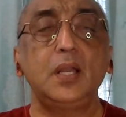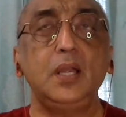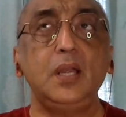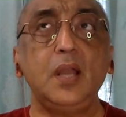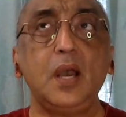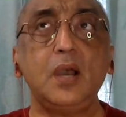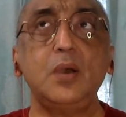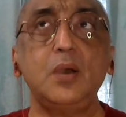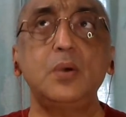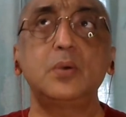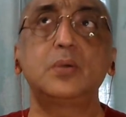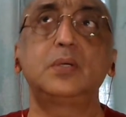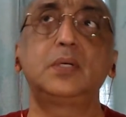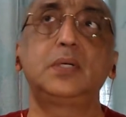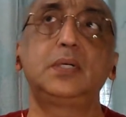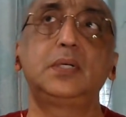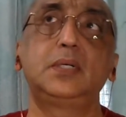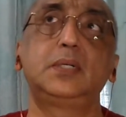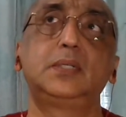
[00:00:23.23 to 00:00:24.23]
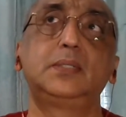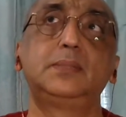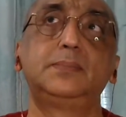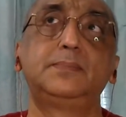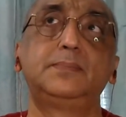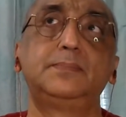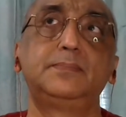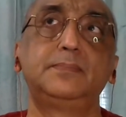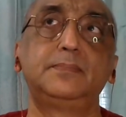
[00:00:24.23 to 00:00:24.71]
Now,
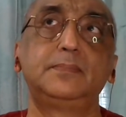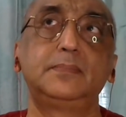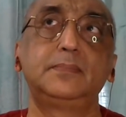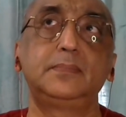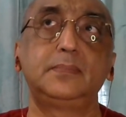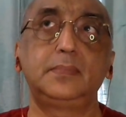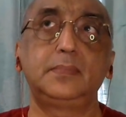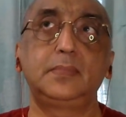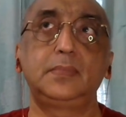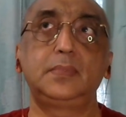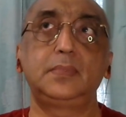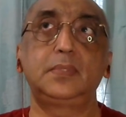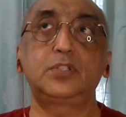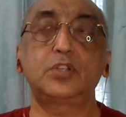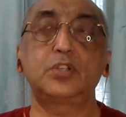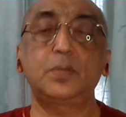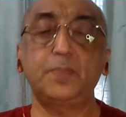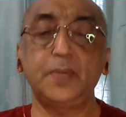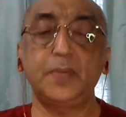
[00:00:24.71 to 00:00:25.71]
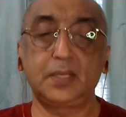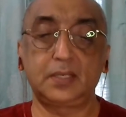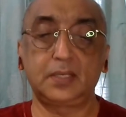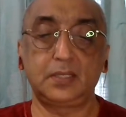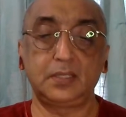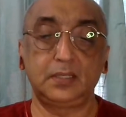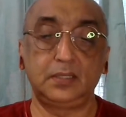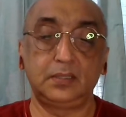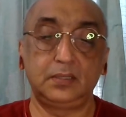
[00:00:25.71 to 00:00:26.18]
the topic
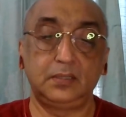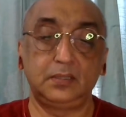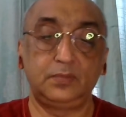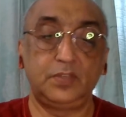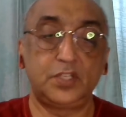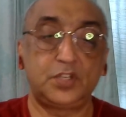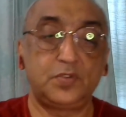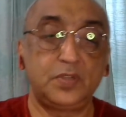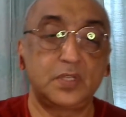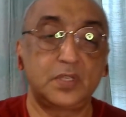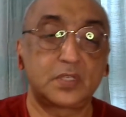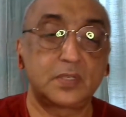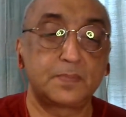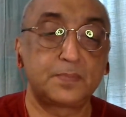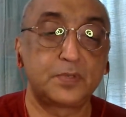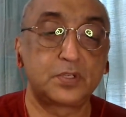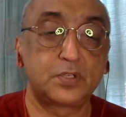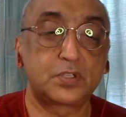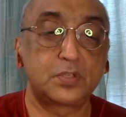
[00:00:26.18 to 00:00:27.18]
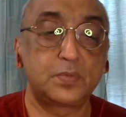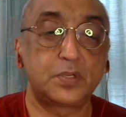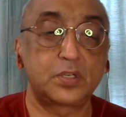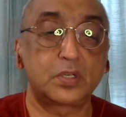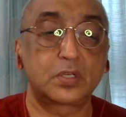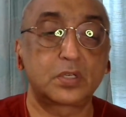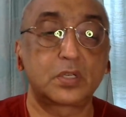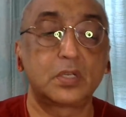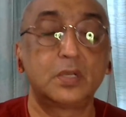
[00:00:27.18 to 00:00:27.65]
which we are supposed to be
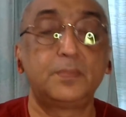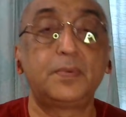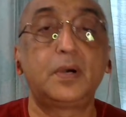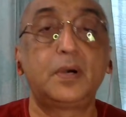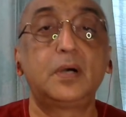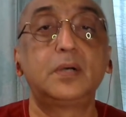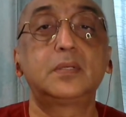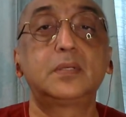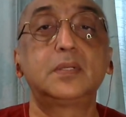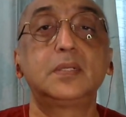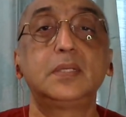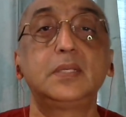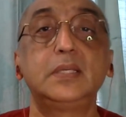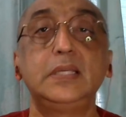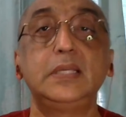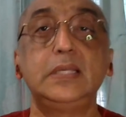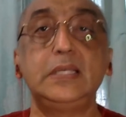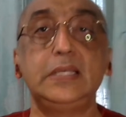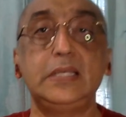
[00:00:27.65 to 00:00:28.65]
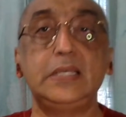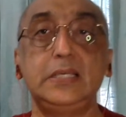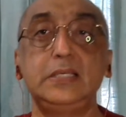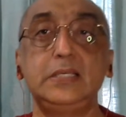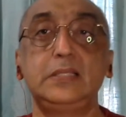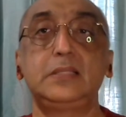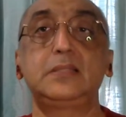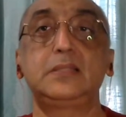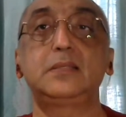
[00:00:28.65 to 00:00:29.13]
talking about
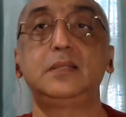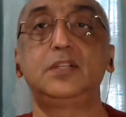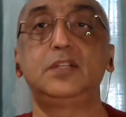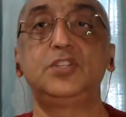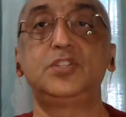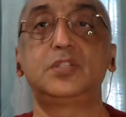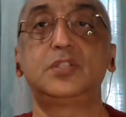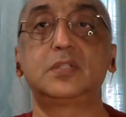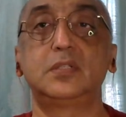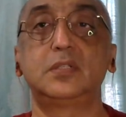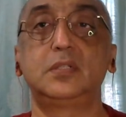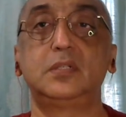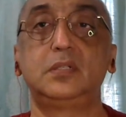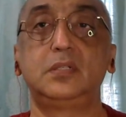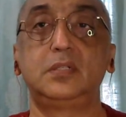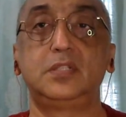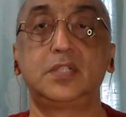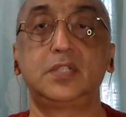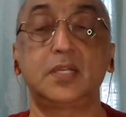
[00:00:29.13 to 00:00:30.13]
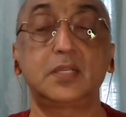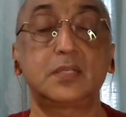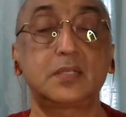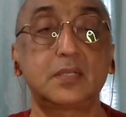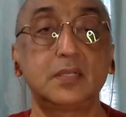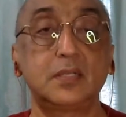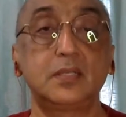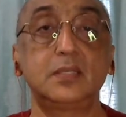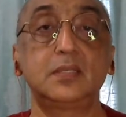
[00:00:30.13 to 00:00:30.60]
is digital
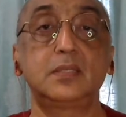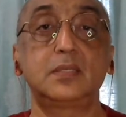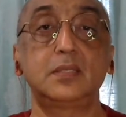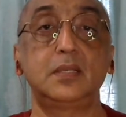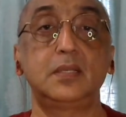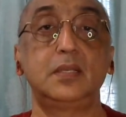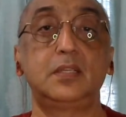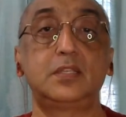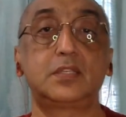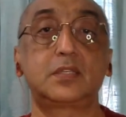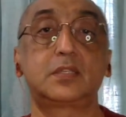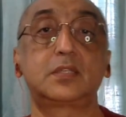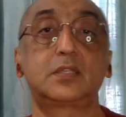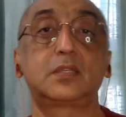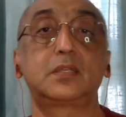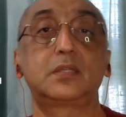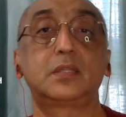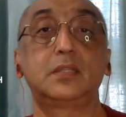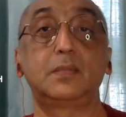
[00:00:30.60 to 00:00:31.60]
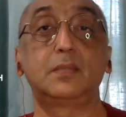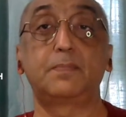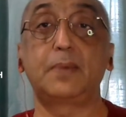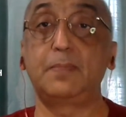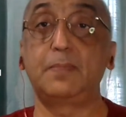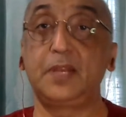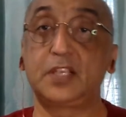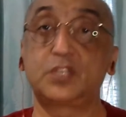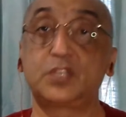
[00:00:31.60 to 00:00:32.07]
justice. It's the
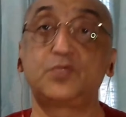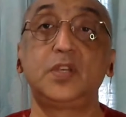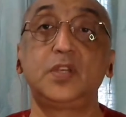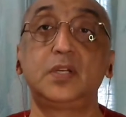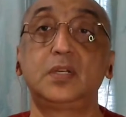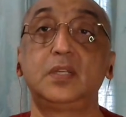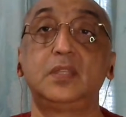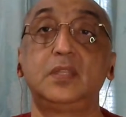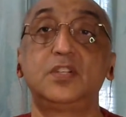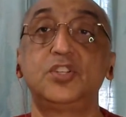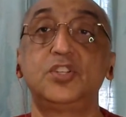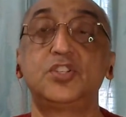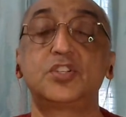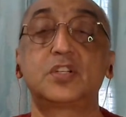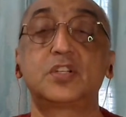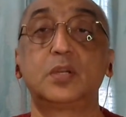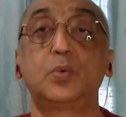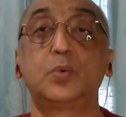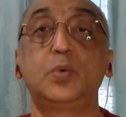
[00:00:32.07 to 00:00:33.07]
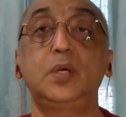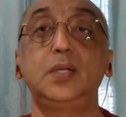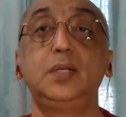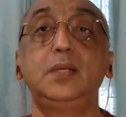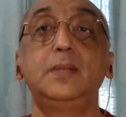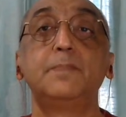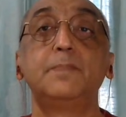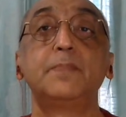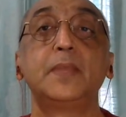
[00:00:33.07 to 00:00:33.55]
public sphere in the digital
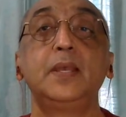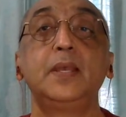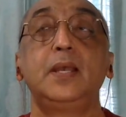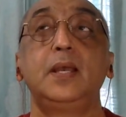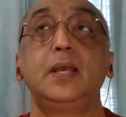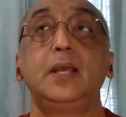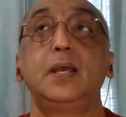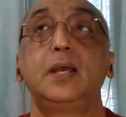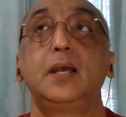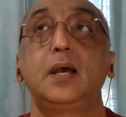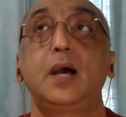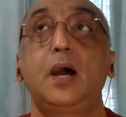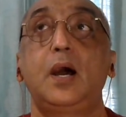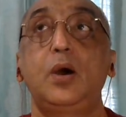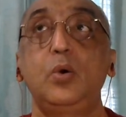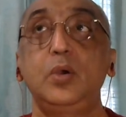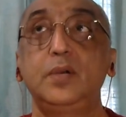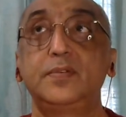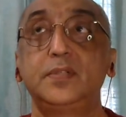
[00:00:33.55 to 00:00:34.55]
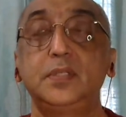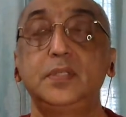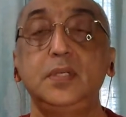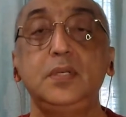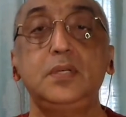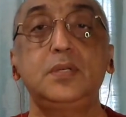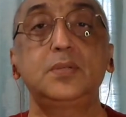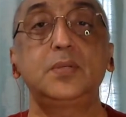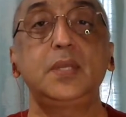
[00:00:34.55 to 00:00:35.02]
world.
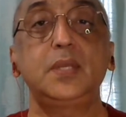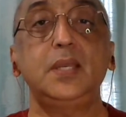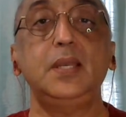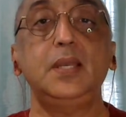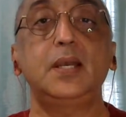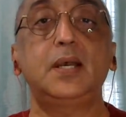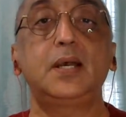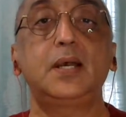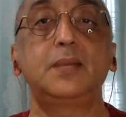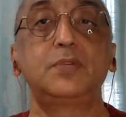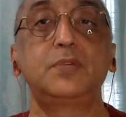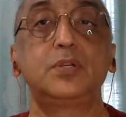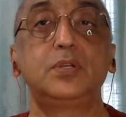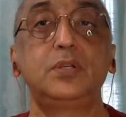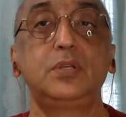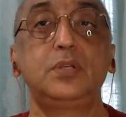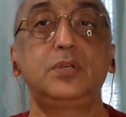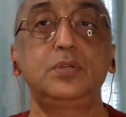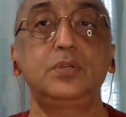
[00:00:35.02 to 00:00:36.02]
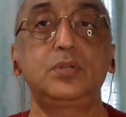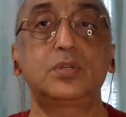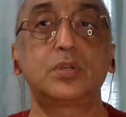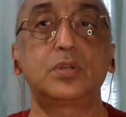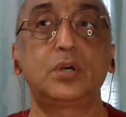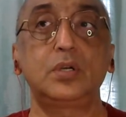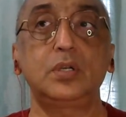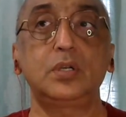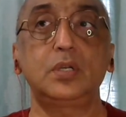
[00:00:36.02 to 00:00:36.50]
However, today I'm going to
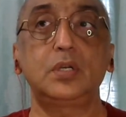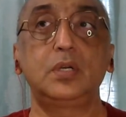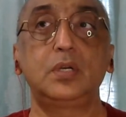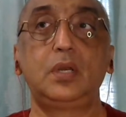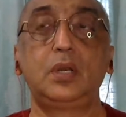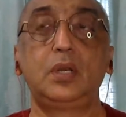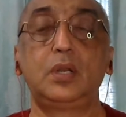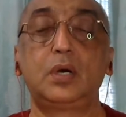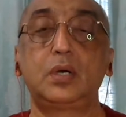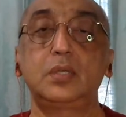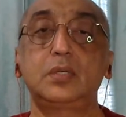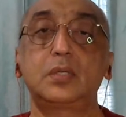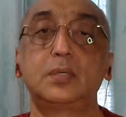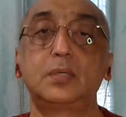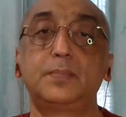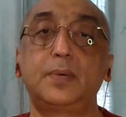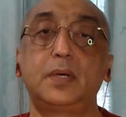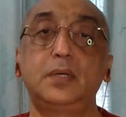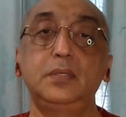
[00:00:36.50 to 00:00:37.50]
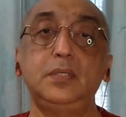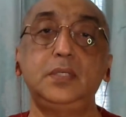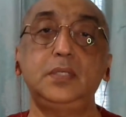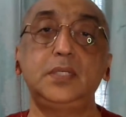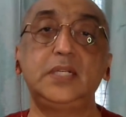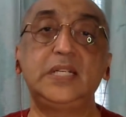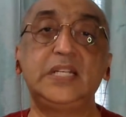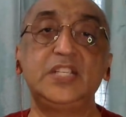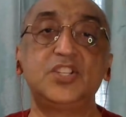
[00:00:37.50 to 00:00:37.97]
talk a lot about
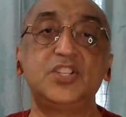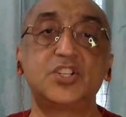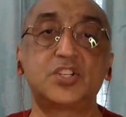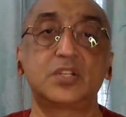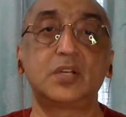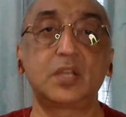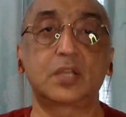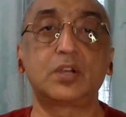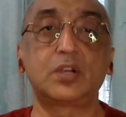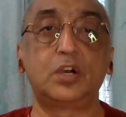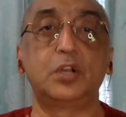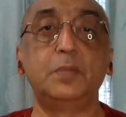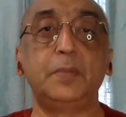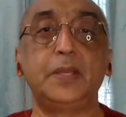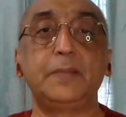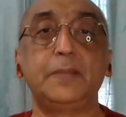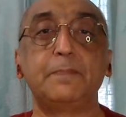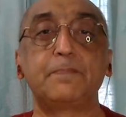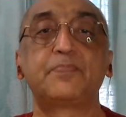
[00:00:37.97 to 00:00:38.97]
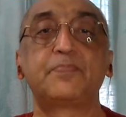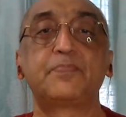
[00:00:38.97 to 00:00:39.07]
digital economy.